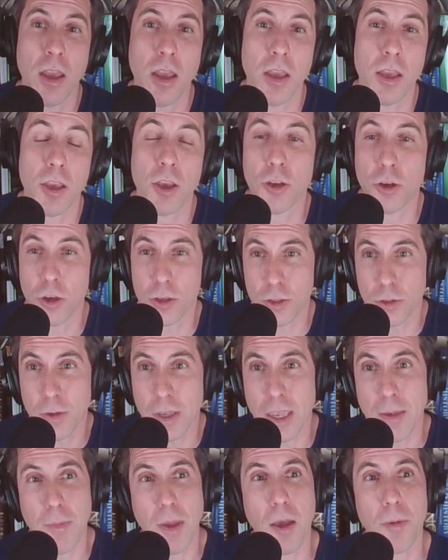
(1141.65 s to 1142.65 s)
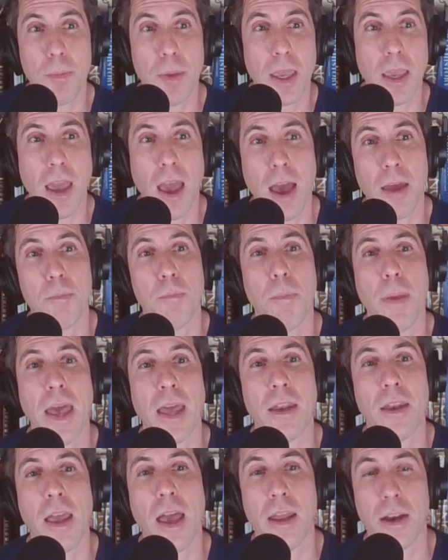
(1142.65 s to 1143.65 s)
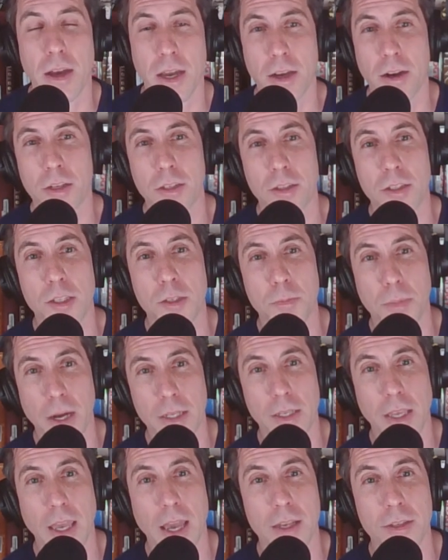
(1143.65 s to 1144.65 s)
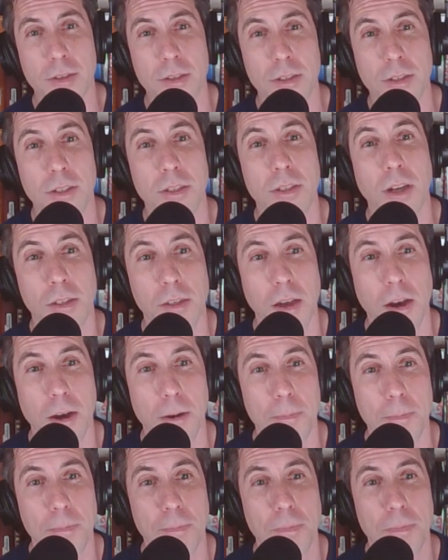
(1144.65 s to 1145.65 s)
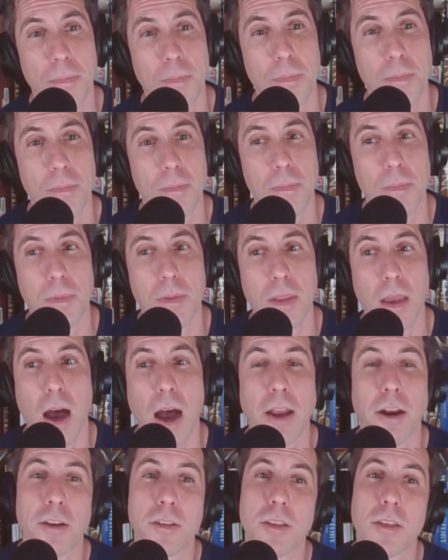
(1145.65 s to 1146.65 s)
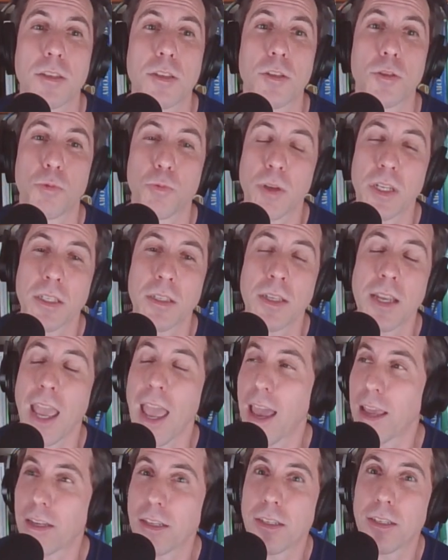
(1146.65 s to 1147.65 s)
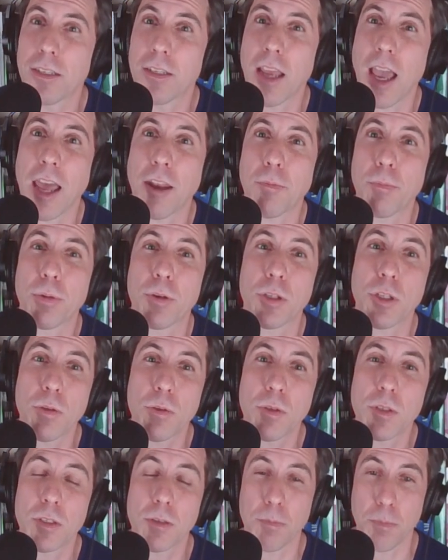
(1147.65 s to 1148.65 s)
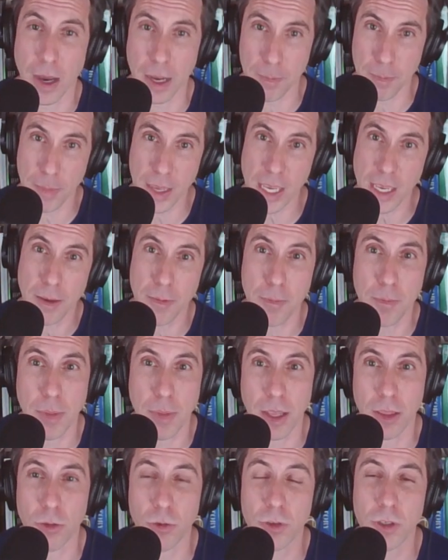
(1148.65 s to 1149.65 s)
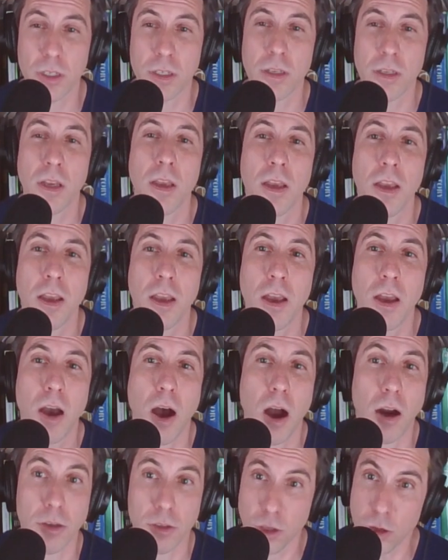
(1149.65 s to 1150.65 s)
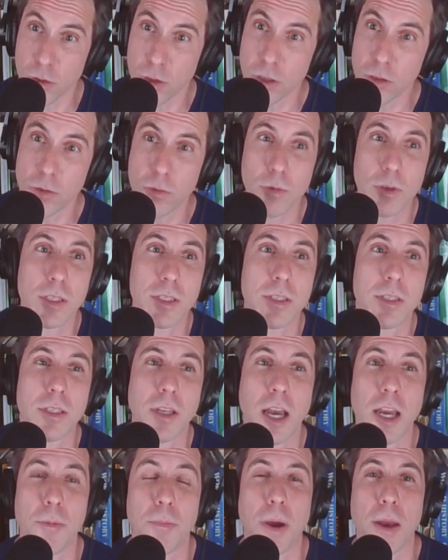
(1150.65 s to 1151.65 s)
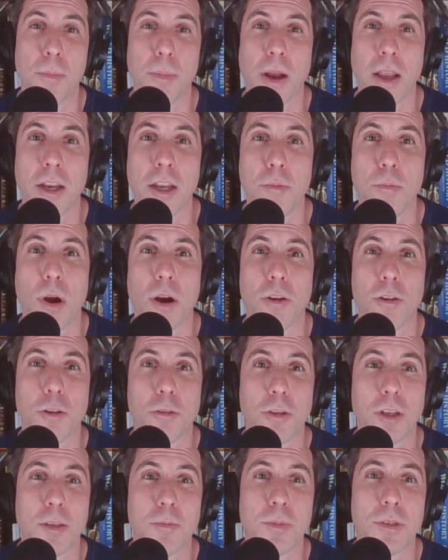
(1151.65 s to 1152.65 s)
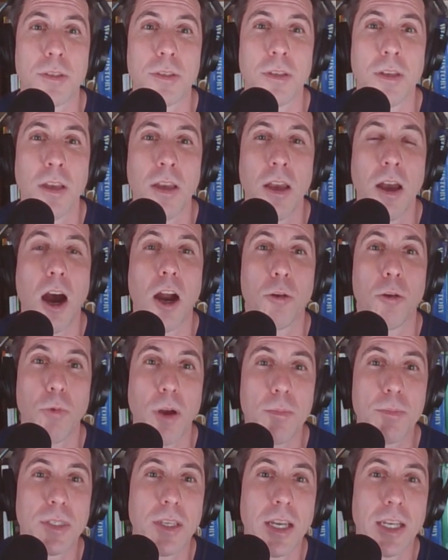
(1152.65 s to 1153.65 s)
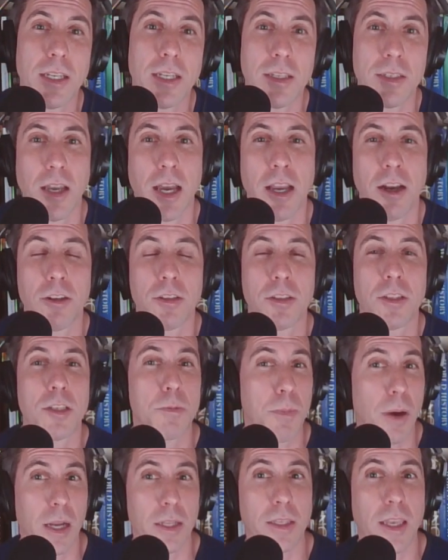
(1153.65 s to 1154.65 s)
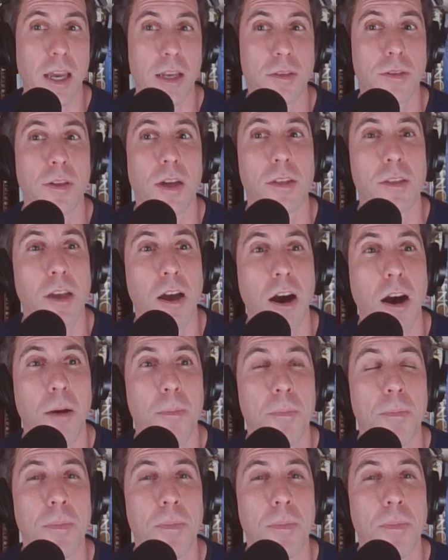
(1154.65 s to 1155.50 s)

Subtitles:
You can also email me at ben@iheartthispodcast.com. I Heart This is written, edited, and produced by me, Ben Lord. Our logo was designed by Brian E. Morrow Cribbs. Our website is iheartthispodcast.com.